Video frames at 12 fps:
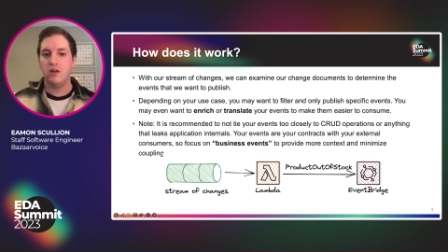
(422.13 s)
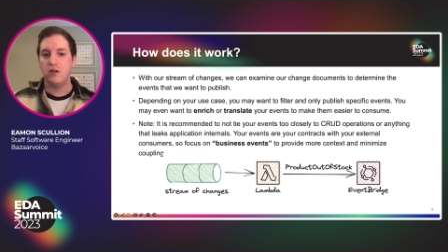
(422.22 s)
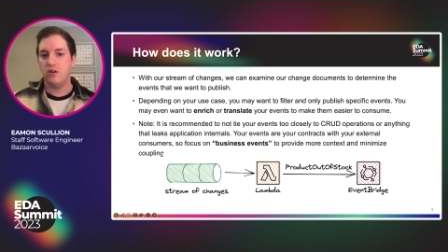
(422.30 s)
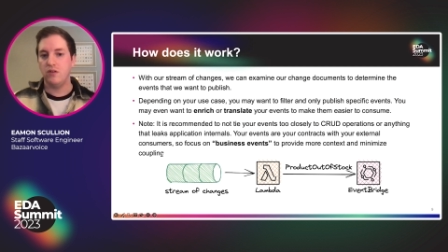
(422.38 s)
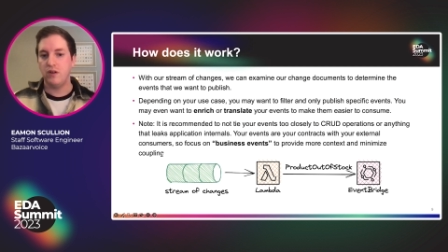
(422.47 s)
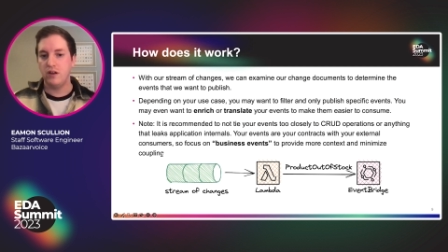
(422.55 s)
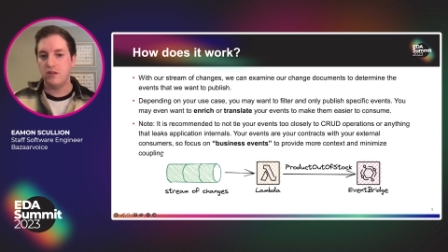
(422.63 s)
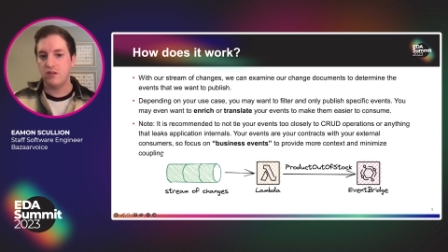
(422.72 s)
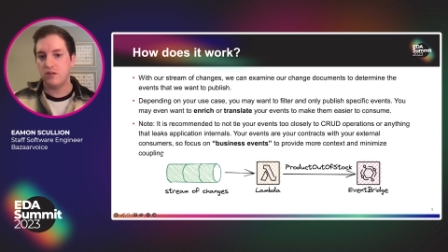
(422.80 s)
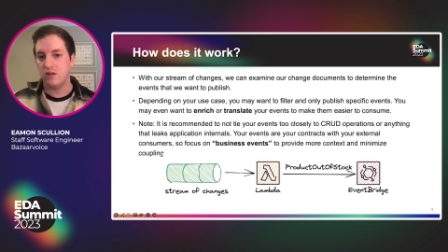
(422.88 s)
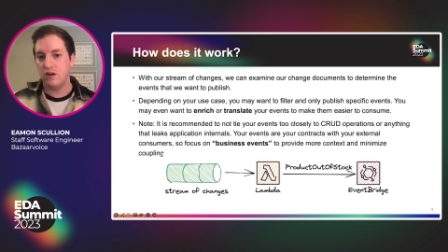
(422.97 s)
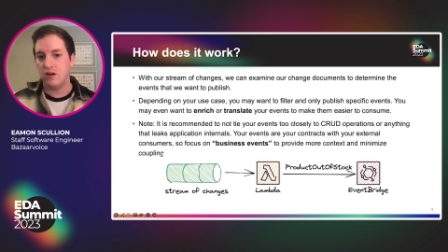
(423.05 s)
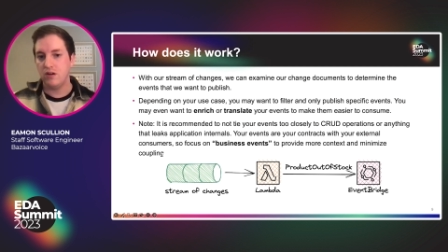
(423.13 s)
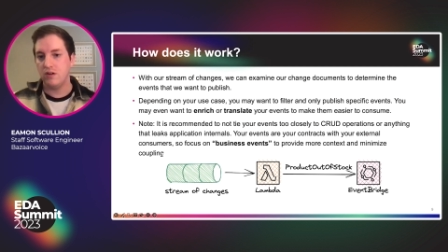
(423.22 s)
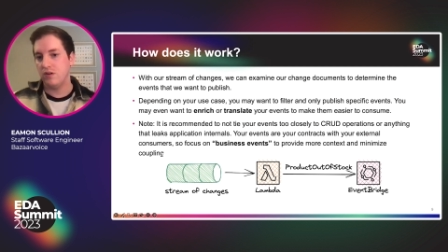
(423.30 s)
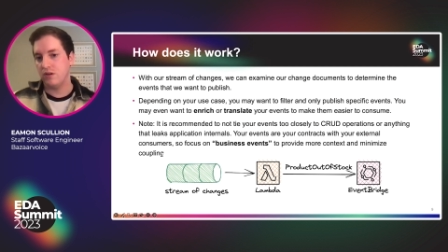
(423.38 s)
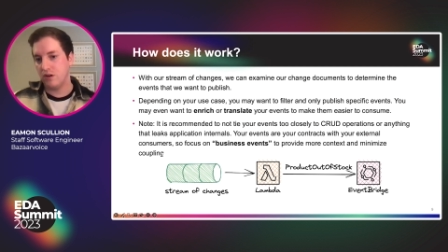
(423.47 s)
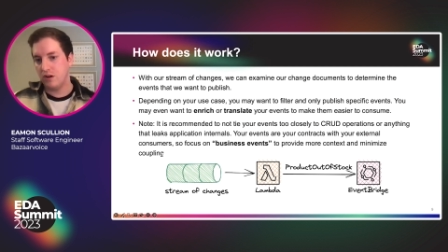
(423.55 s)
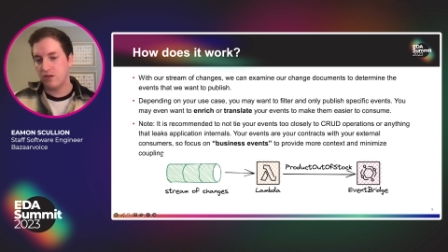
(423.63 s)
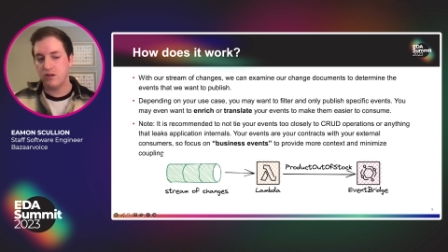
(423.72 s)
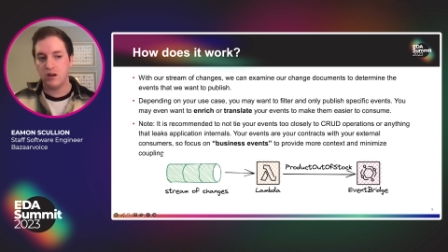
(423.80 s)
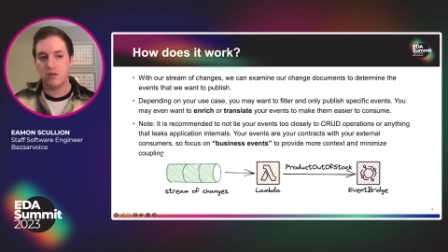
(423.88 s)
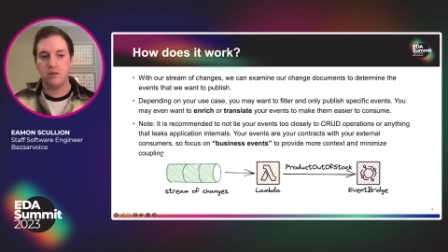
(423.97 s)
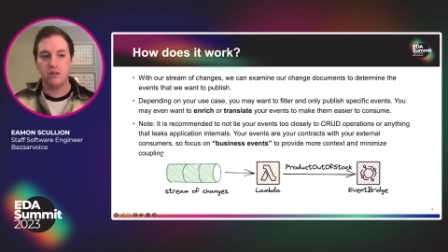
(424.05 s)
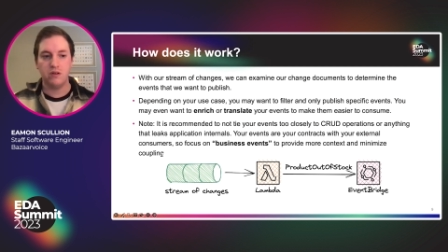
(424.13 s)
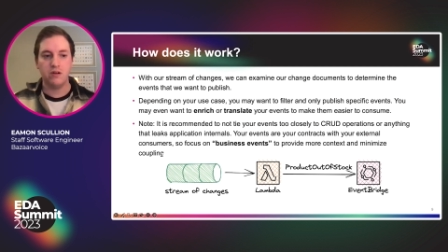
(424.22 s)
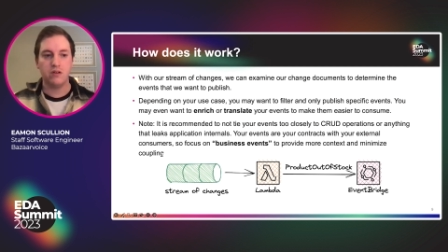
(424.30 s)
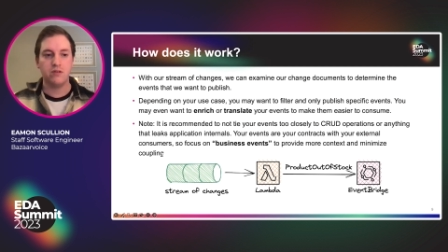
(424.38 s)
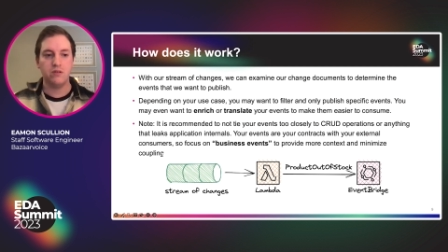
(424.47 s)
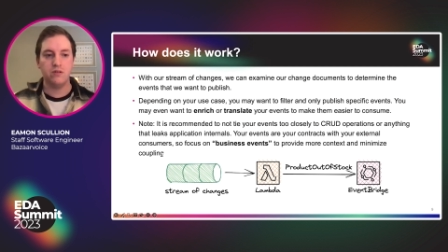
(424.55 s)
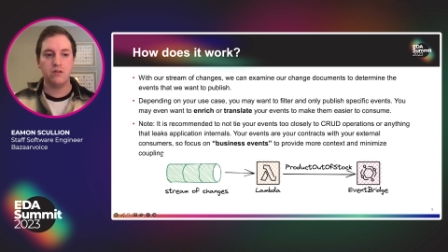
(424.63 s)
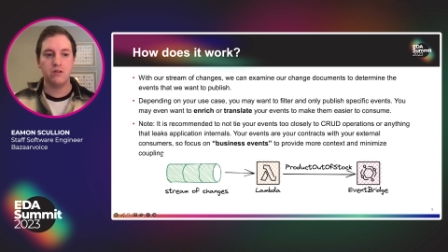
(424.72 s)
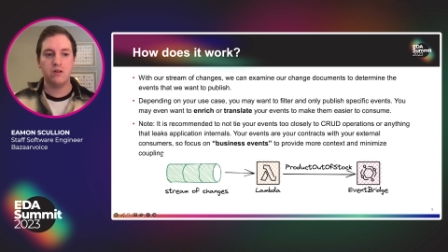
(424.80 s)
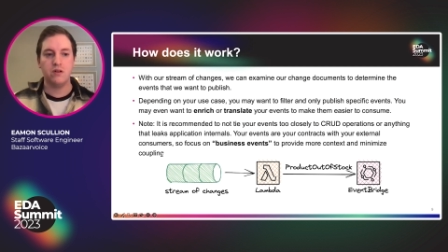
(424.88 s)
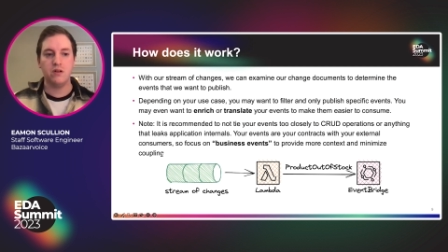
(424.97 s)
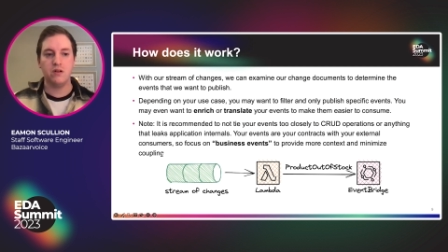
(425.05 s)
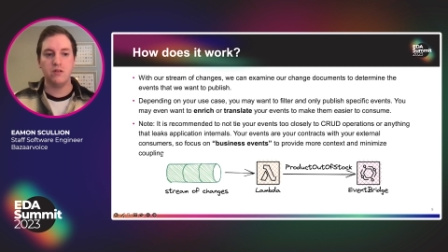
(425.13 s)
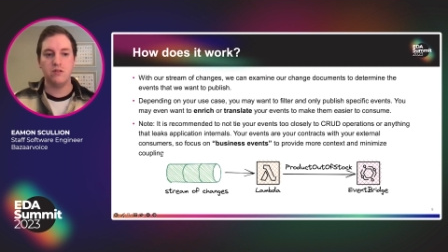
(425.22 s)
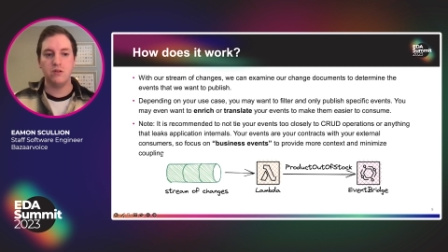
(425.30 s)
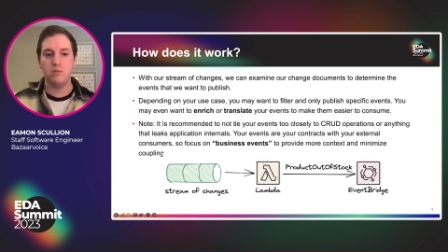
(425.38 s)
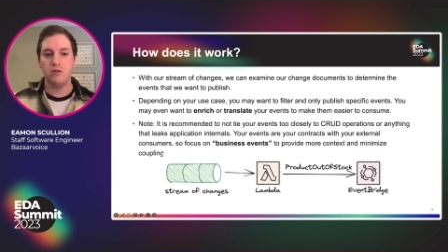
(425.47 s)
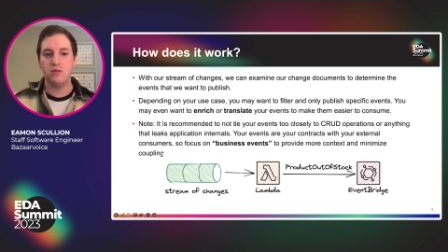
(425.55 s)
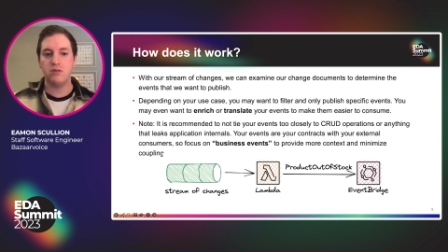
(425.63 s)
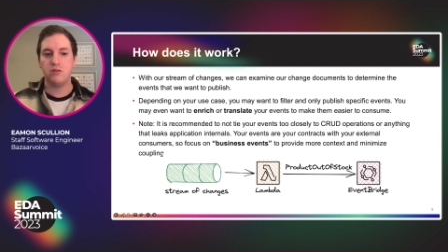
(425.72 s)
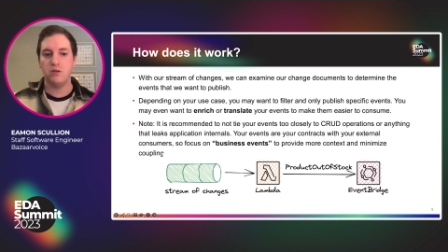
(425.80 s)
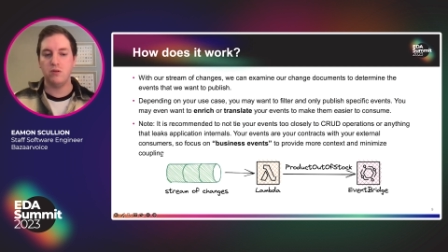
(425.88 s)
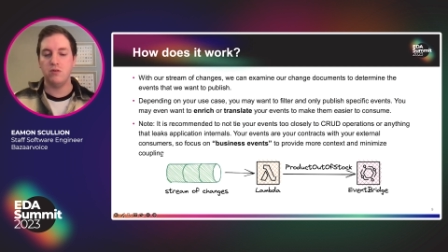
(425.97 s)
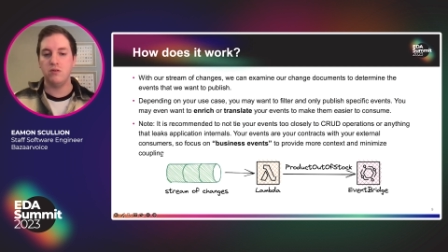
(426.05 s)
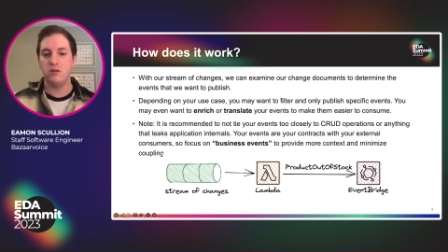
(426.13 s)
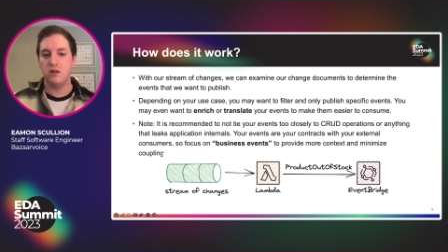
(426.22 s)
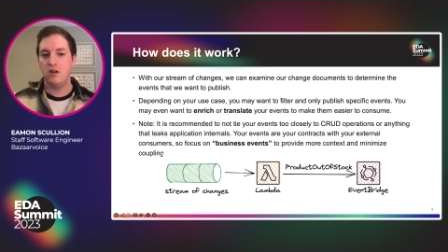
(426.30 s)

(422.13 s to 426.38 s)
Your events are your contracts with your external consumers, so